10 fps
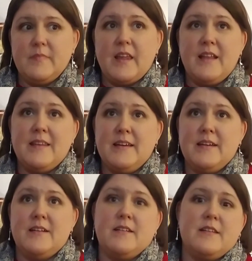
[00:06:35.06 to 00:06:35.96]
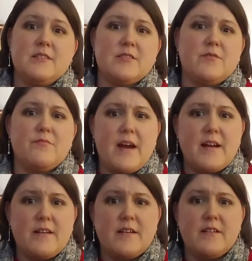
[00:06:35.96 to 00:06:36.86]
And then there's a
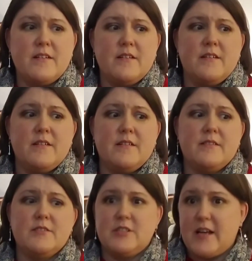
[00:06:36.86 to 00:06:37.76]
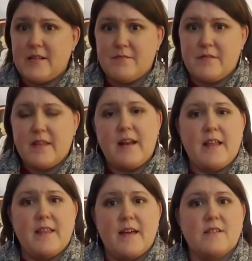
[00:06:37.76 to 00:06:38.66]
writer that I
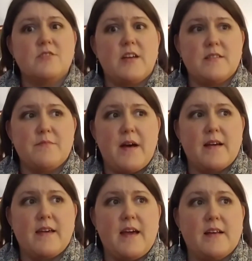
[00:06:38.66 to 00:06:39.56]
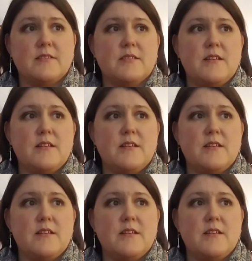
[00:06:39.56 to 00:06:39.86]
like. She has a podcast.